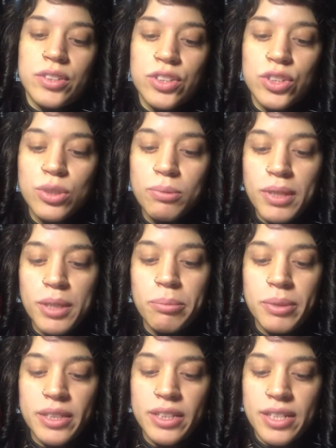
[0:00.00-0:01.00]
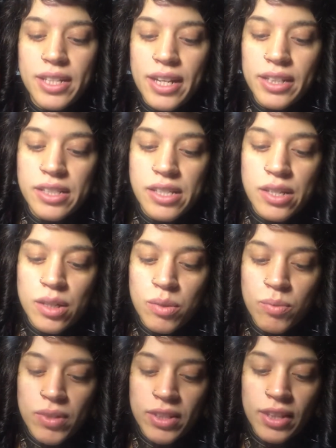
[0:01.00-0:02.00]
You may be
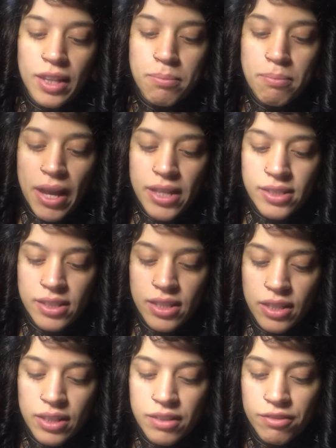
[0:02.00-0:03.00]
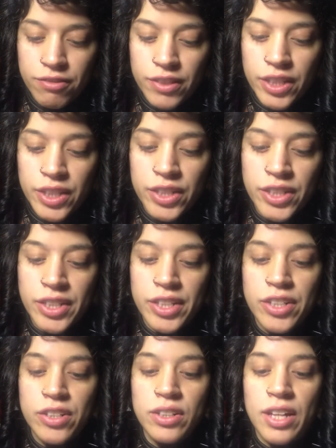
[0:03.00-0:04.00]
connecting with a masculine figure
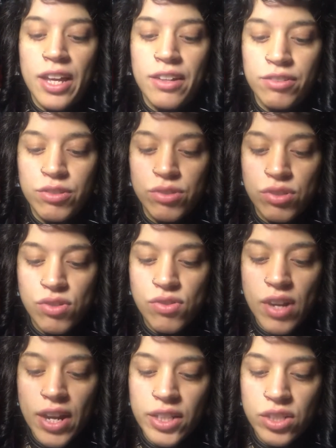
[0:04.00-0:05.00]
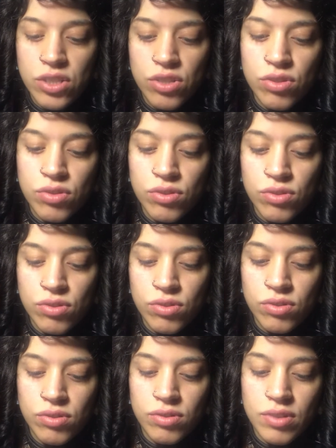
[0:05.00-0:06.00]
in your life who's trying
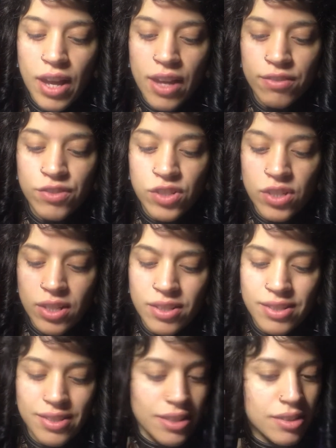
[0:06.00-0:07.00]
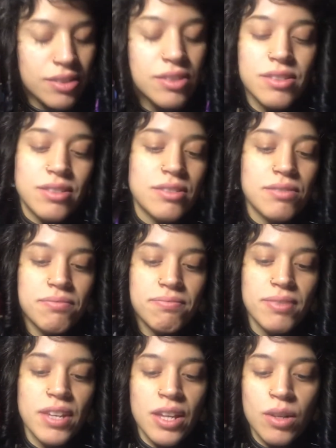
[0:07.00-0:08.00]
to have justice
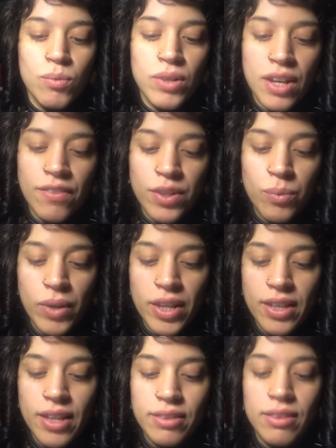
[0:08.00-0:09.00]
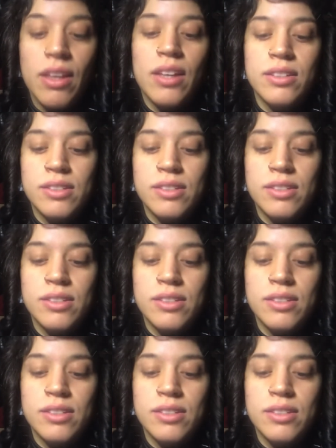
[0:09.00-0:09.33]
in whatever way that they